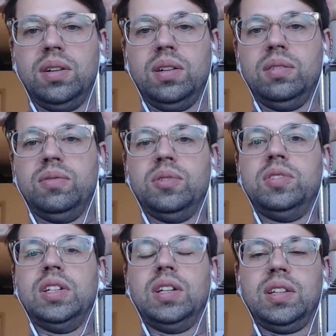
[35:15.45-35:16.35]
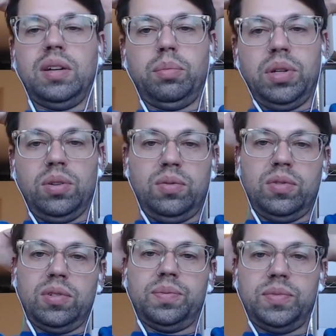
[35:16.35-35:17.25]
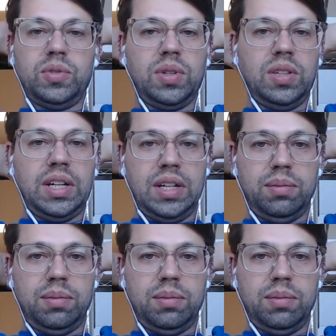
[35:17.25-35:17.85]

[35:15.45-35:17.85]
for sending that beer over to our lab.